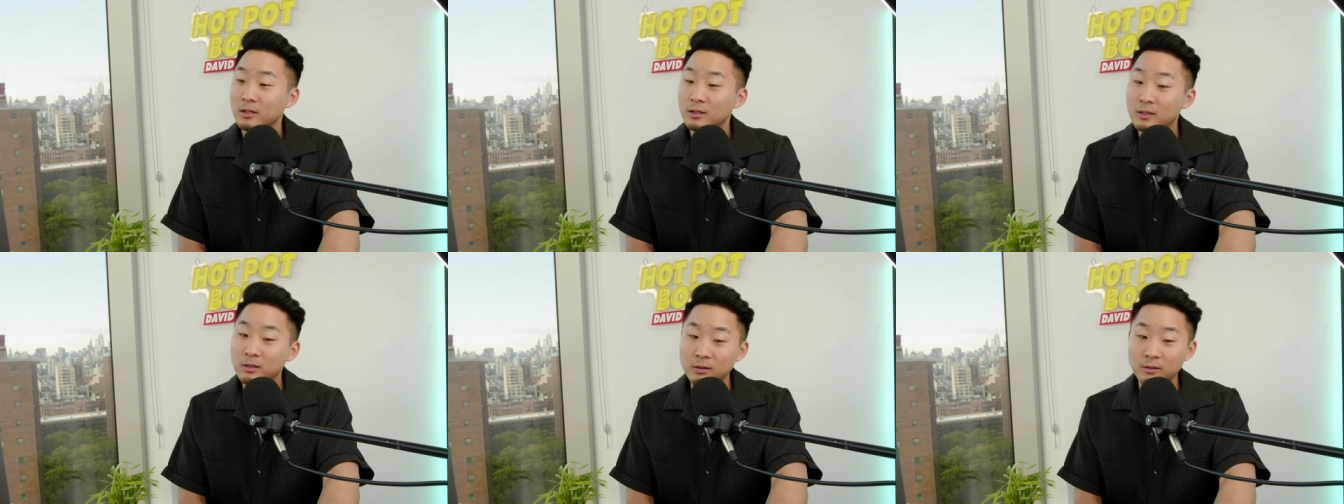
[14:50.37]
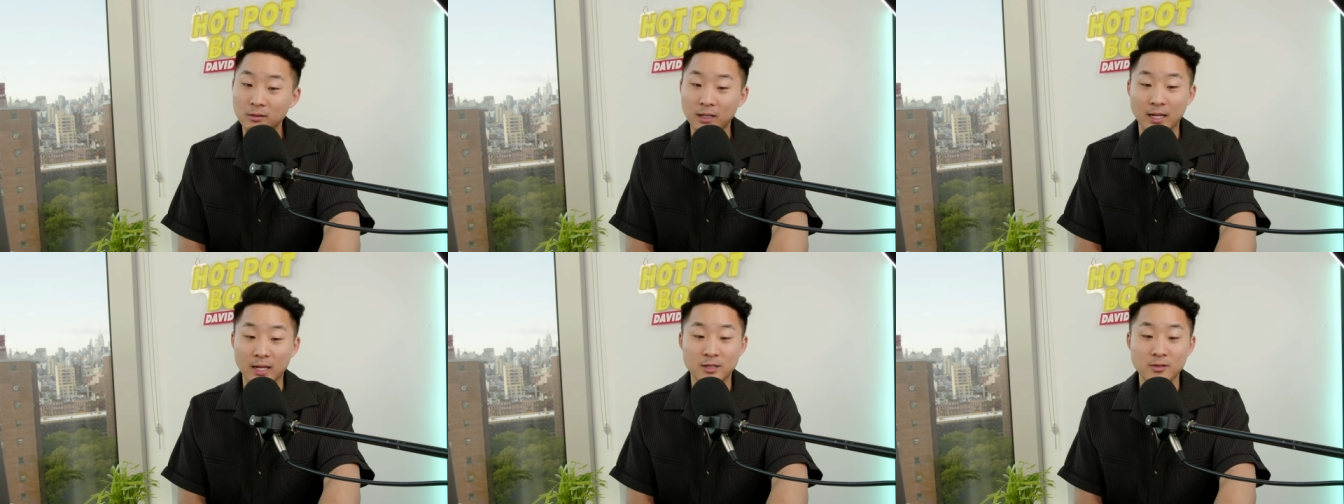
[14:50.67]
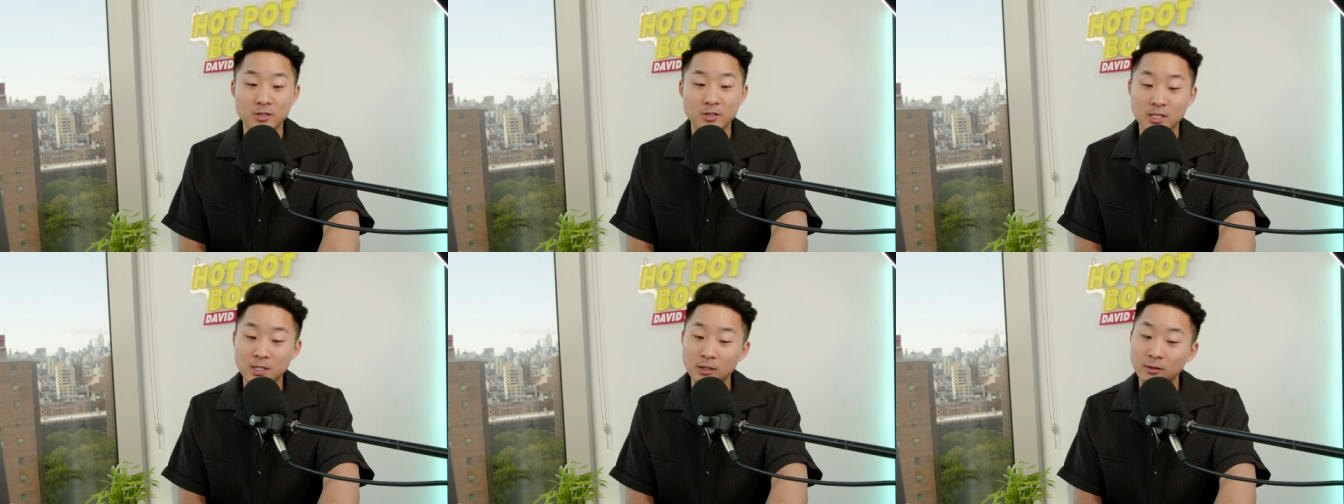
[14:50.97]
dude, like,
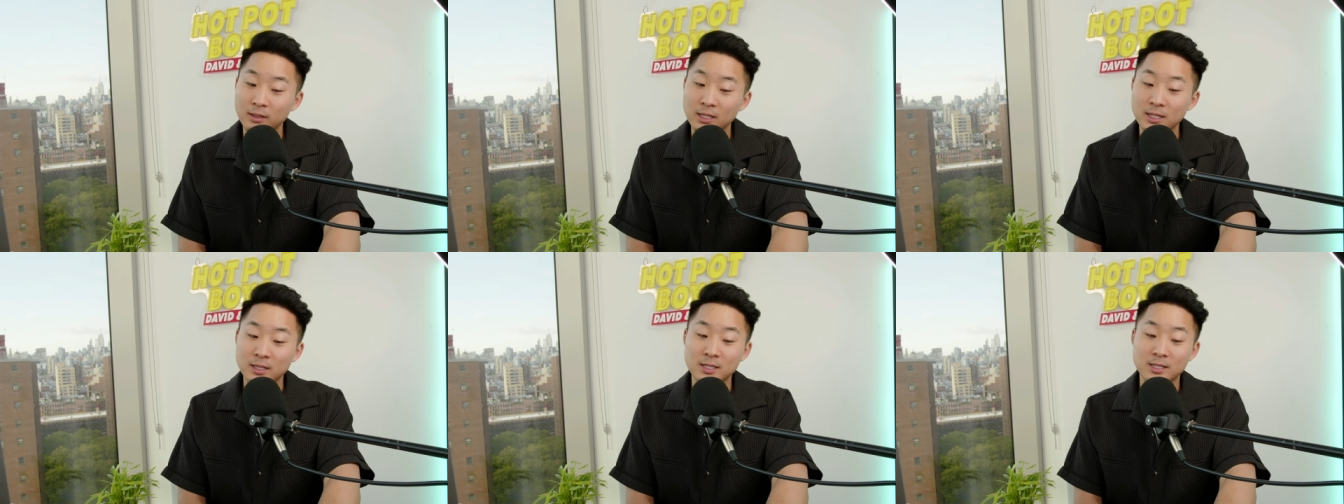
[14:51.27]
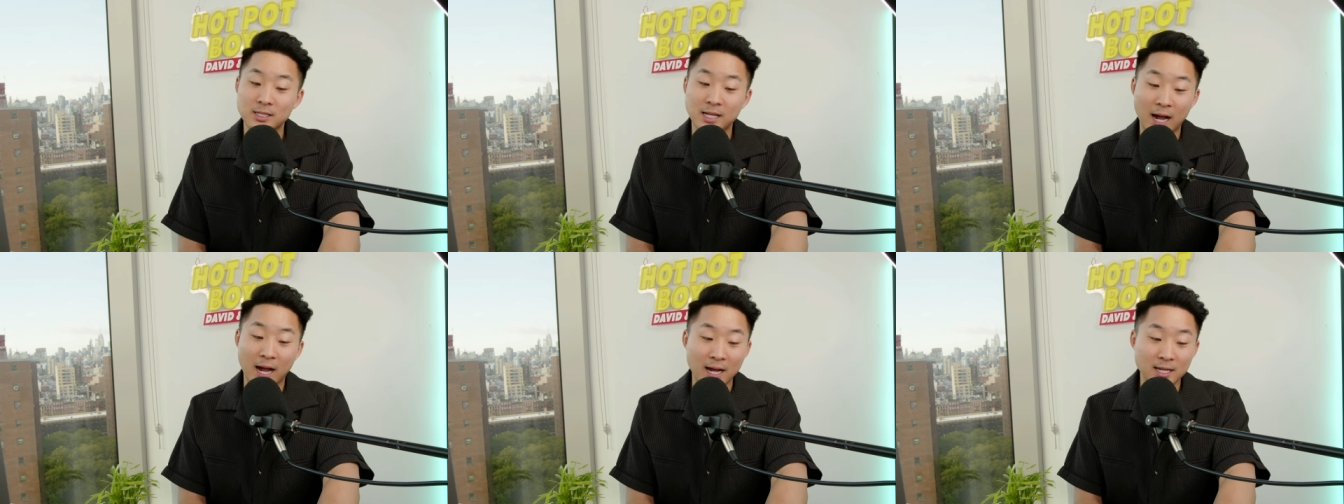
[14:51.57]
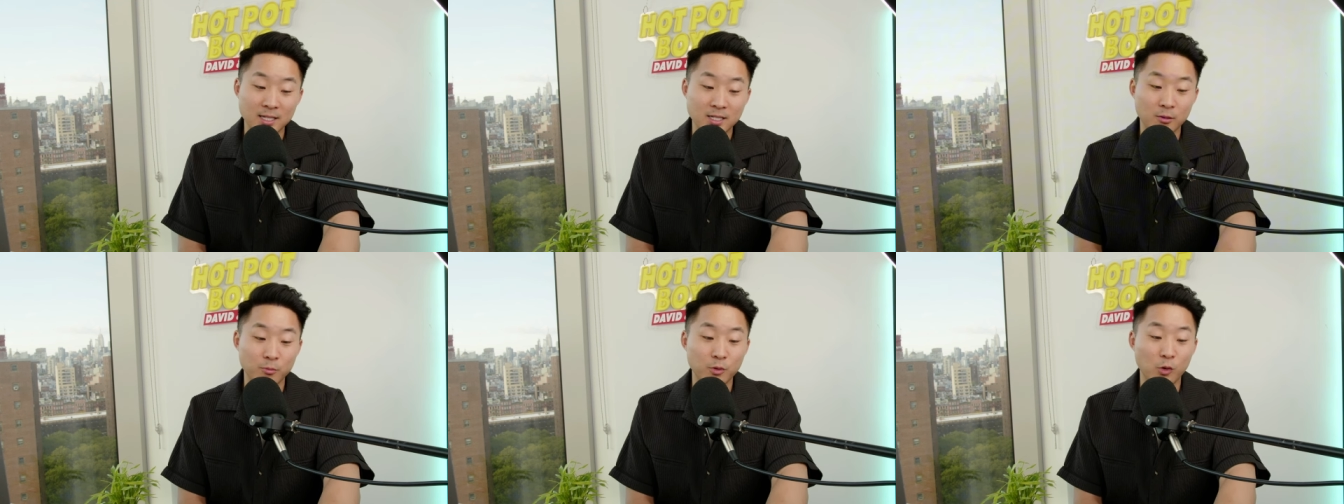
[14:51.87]
you still need these
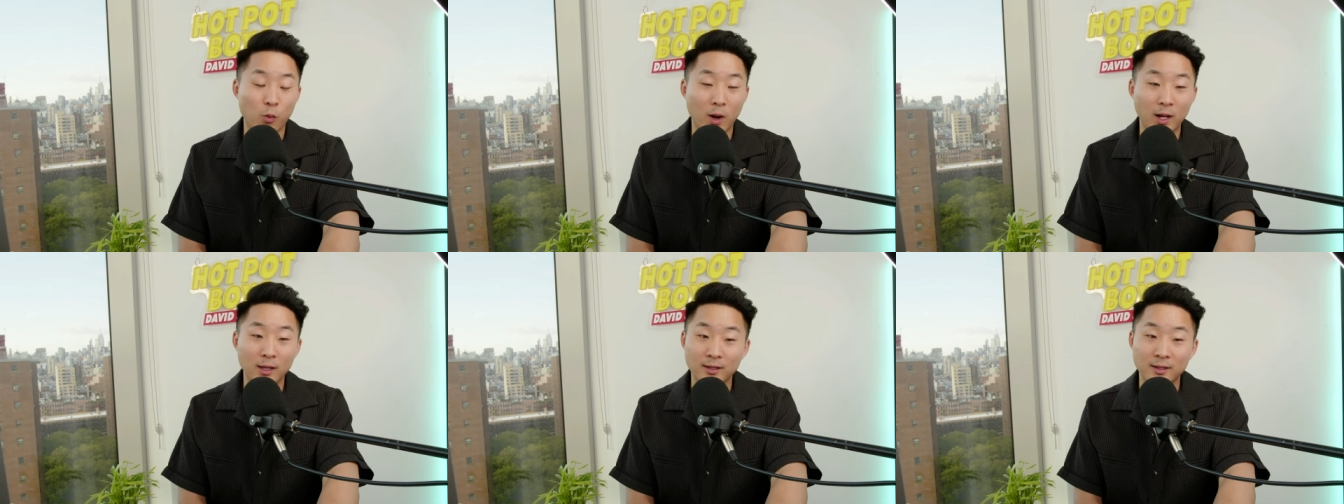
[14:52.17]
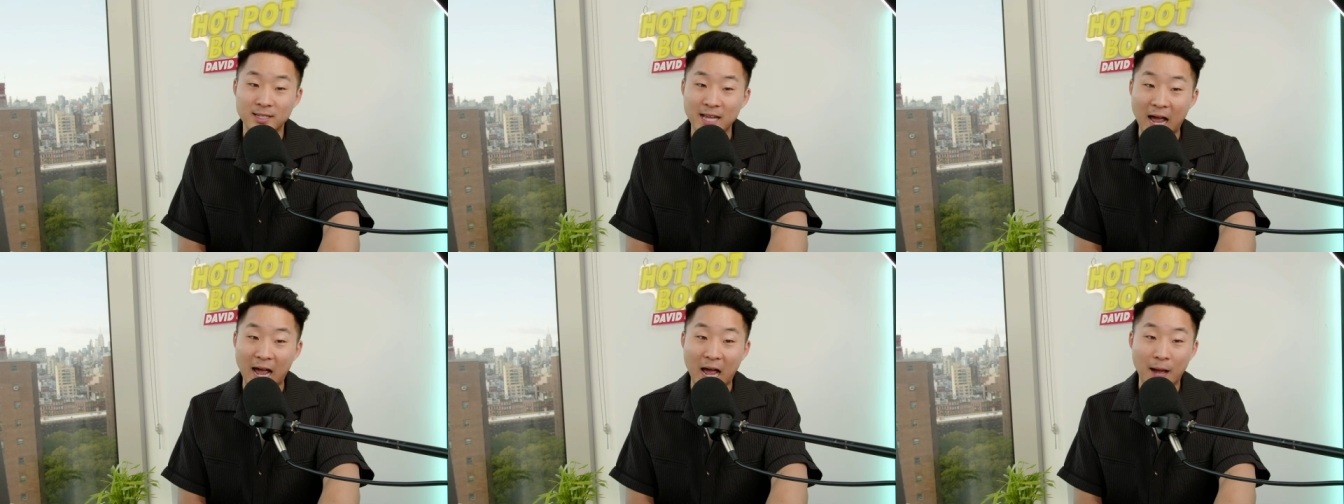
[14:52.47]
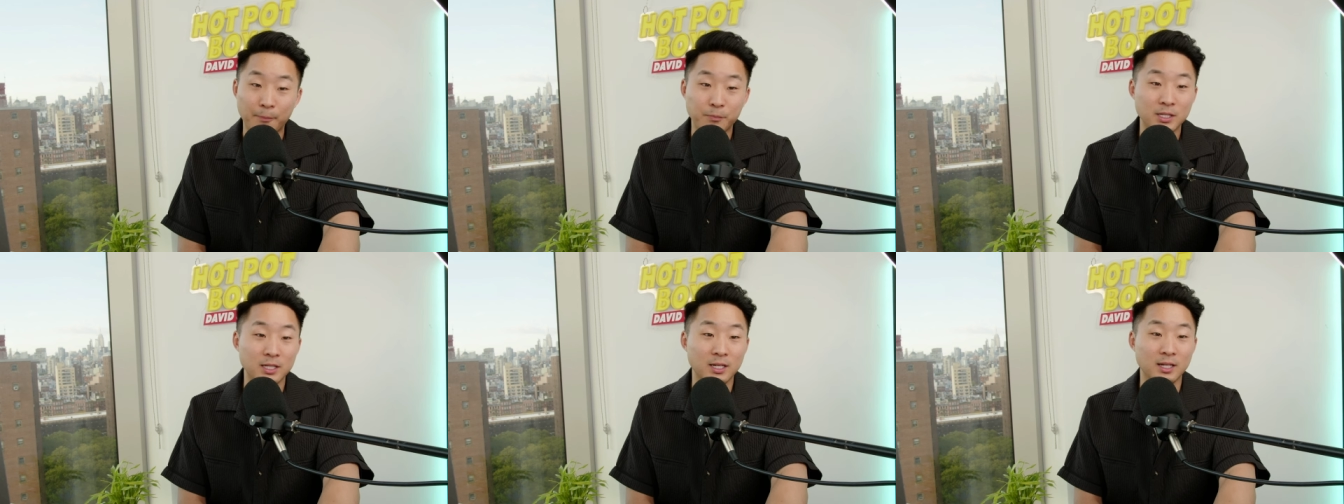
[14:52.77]
guys to be well
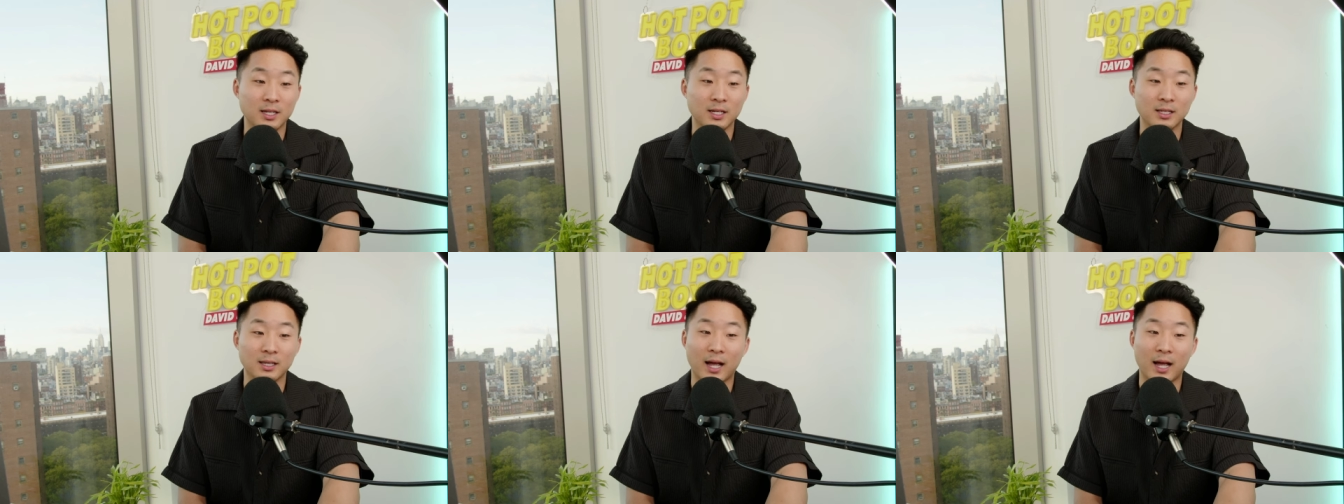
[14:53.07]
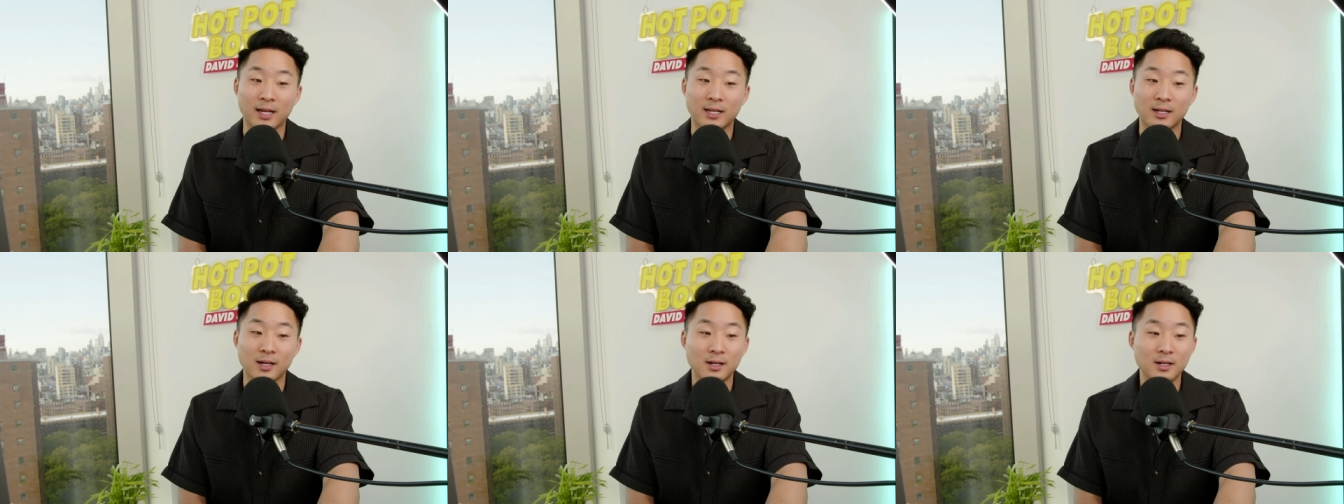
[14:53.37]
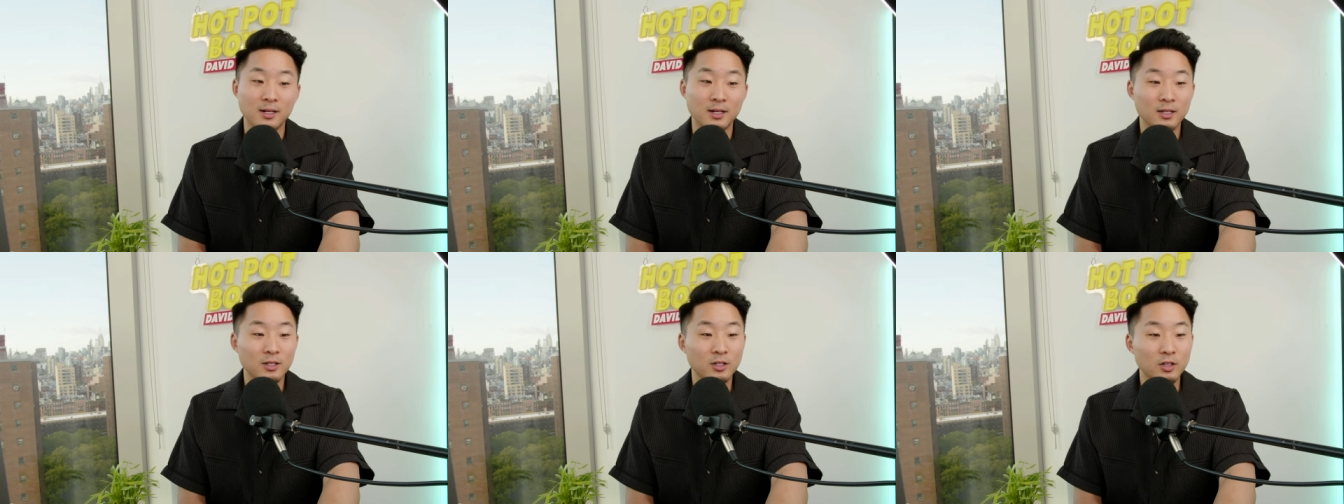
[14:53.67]
adapted and, like,
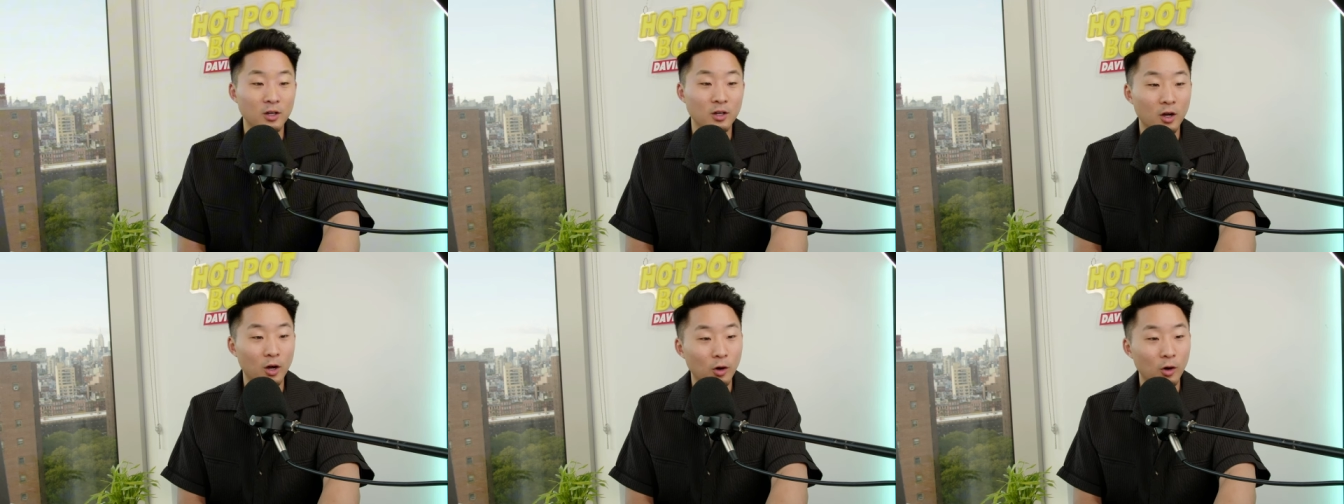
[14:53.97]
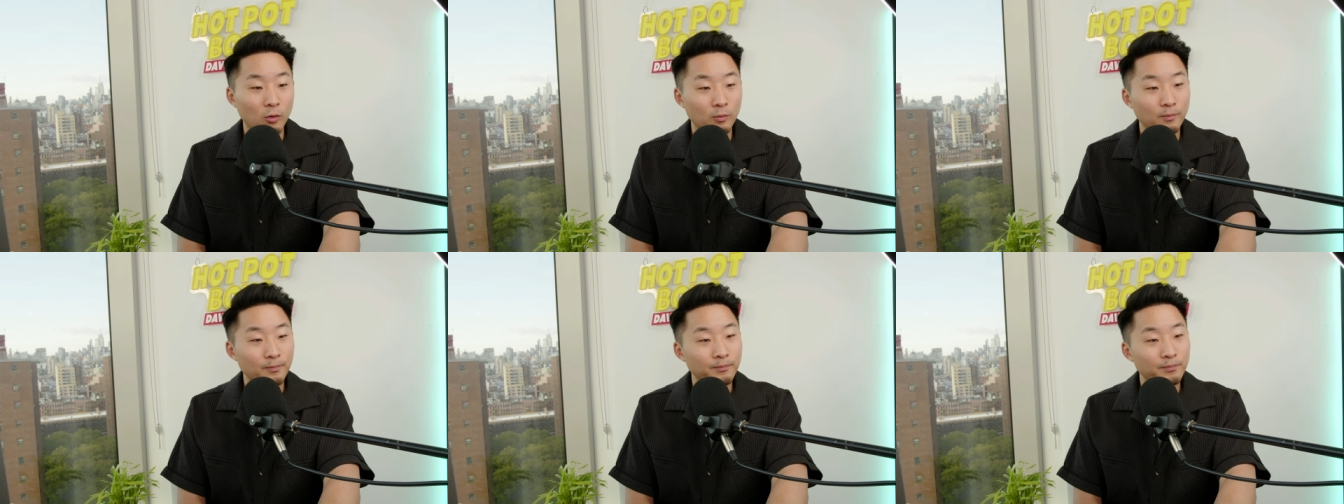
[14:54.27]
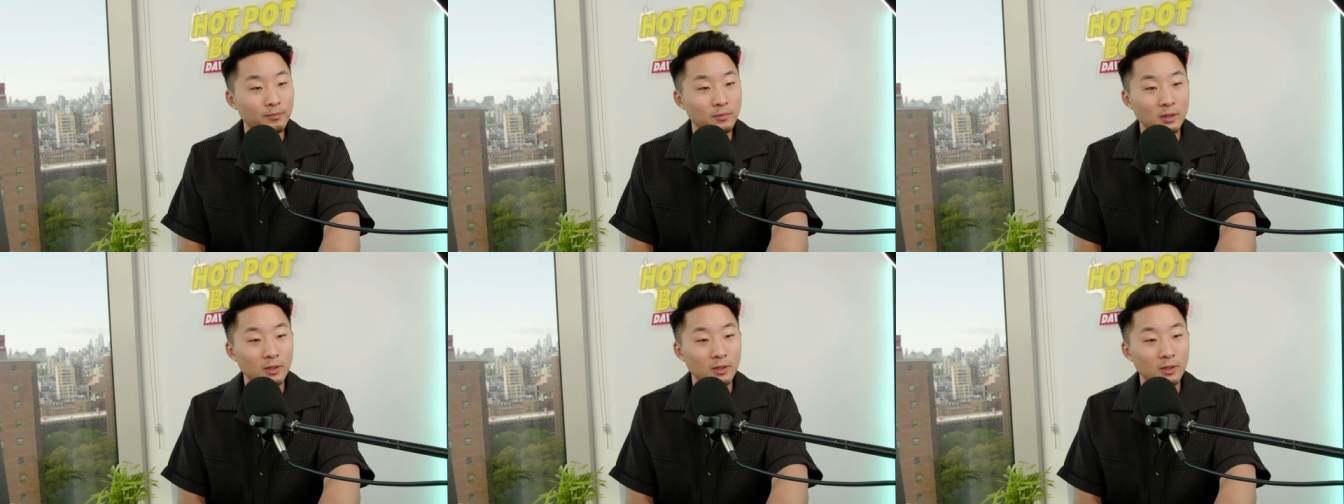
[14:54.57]
you know,